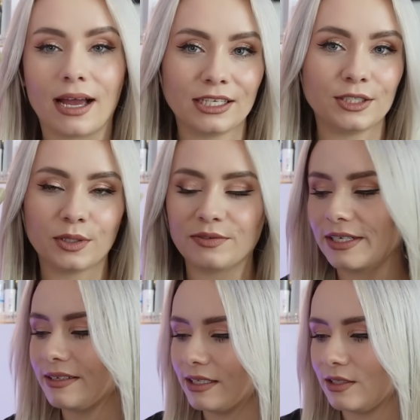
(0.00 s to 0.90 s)
I do love
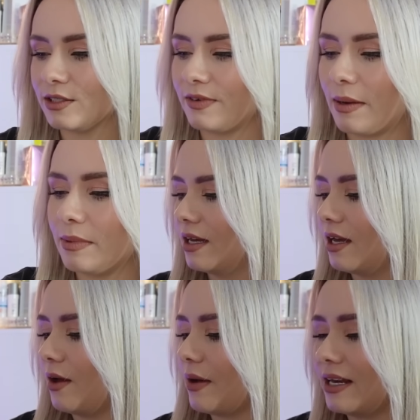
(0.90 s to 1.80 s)
it. It looks fab.
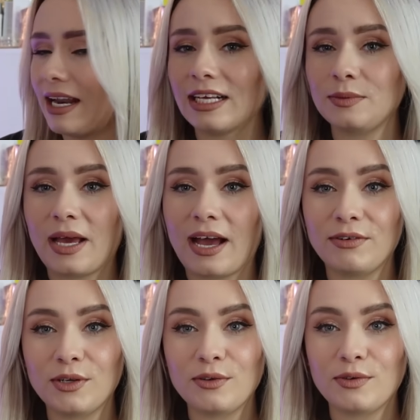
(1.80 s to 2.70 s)
Okay, next we
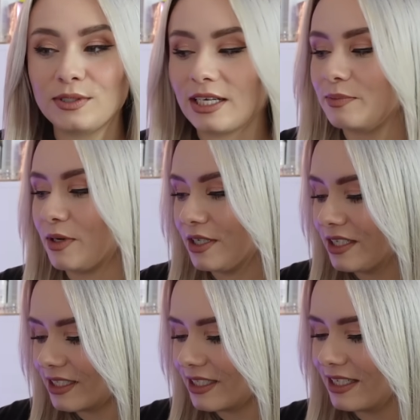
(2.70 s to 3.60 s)
have another full-size
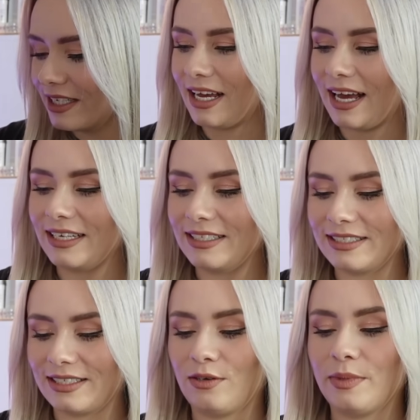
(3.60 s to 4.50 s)
product.
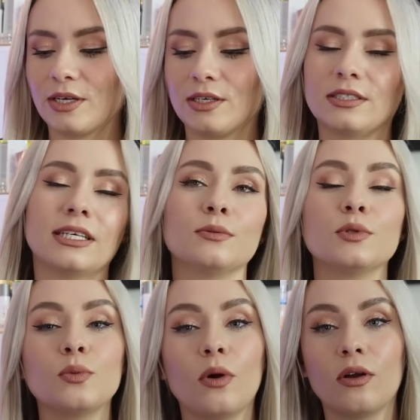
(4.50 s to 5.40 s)
And oh my goodness, this
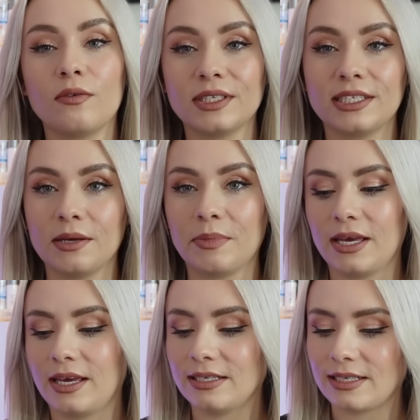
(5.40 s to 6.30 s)
was one of the sneak
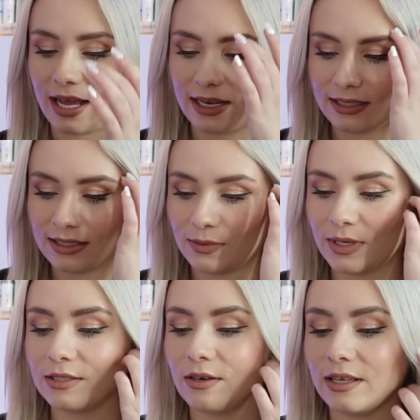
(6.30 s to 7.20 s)
peeks. And
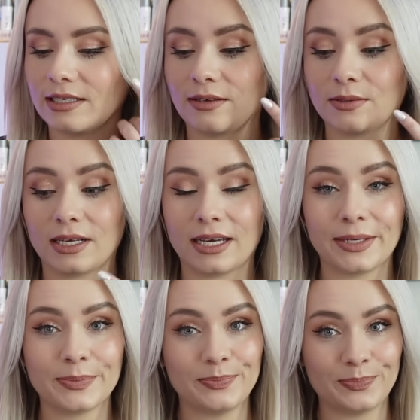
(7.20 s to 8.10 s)
when I saw this, I was
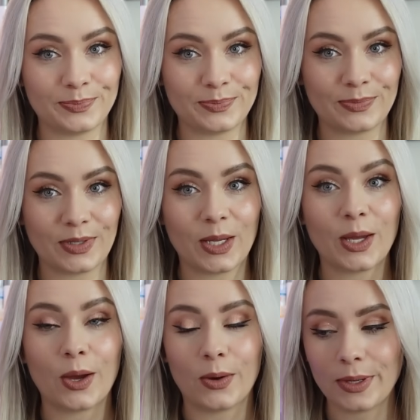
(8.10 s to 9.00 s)
like,
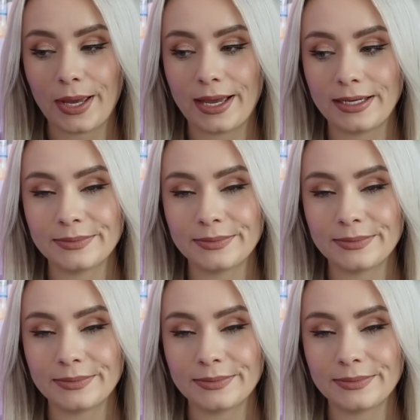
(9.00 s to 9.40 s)
okay.